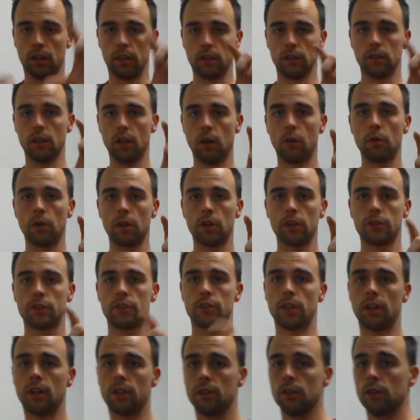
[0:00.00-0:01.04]
The
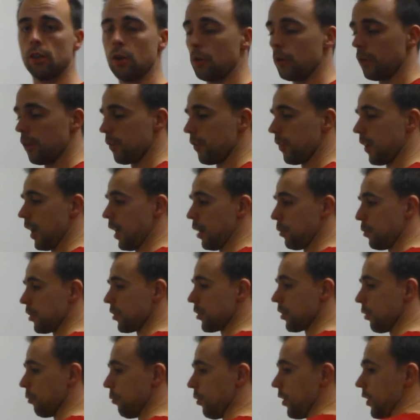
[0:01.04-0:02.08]
lower
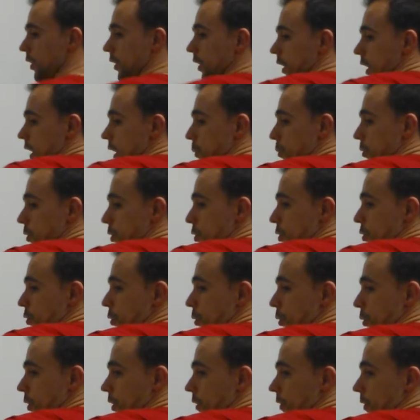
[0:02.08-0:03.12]
fibers are what keeps your
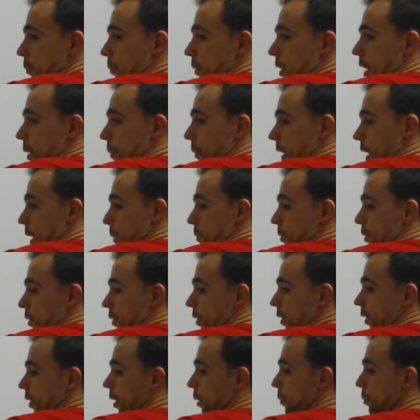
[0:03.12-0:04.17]
shoulder from coming up,
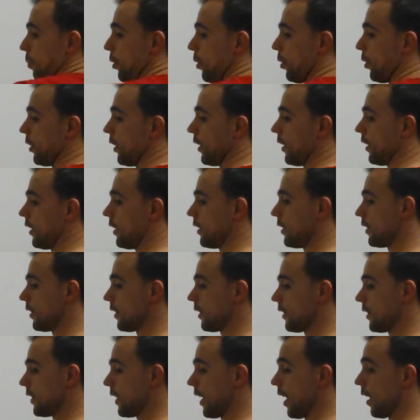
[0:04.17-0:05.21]
so they're going to pull it
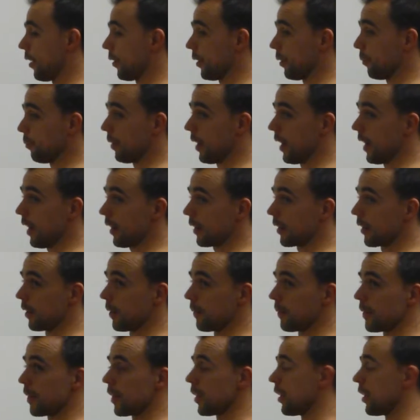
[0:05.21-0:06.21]
down and back.